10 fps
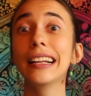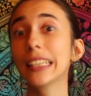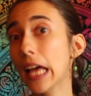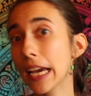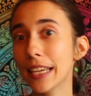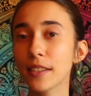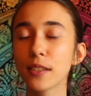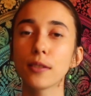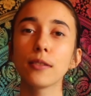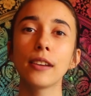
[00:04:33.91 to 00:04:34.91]

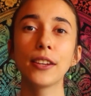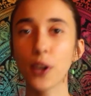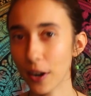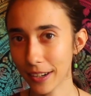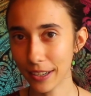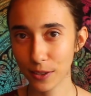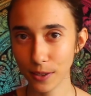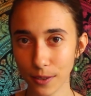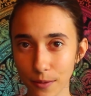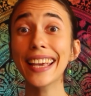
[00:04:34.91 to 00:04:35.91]
light and
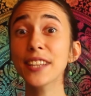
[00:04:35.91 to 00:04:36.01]
darkness.